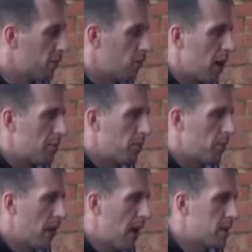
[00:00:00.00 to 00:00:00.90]
to grab
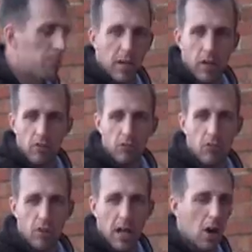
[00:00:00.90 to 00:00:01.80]
the head because
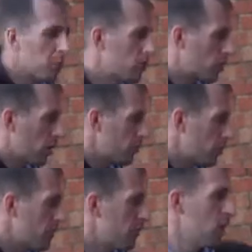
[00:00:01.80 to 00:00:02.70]
obviously the elbow's closer,